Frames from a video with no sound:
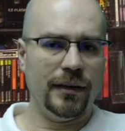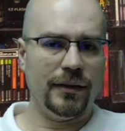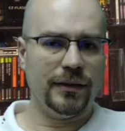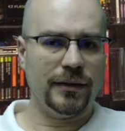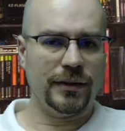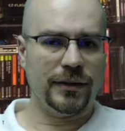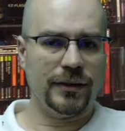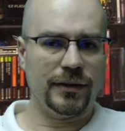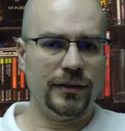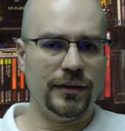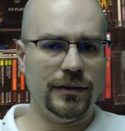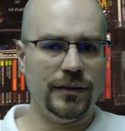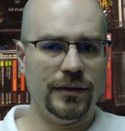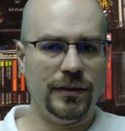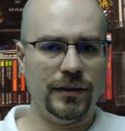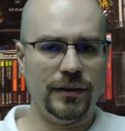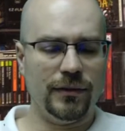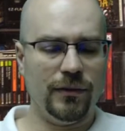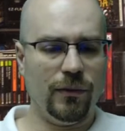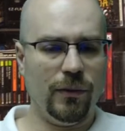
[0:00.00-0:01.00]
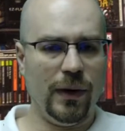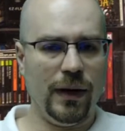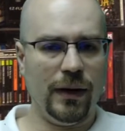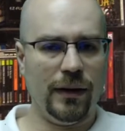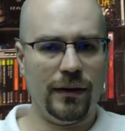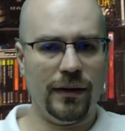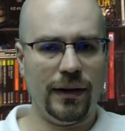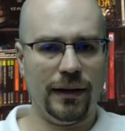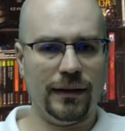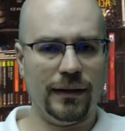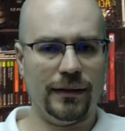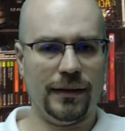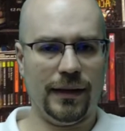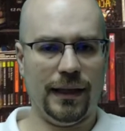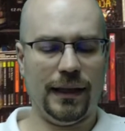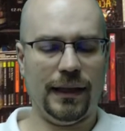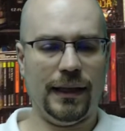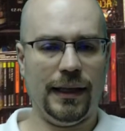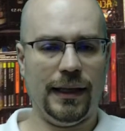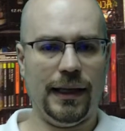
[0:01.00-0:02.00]
Just weird things
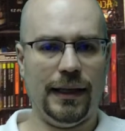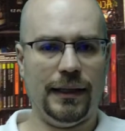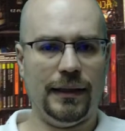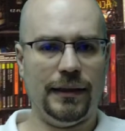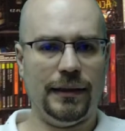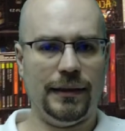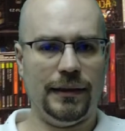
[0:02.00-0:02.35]
like that.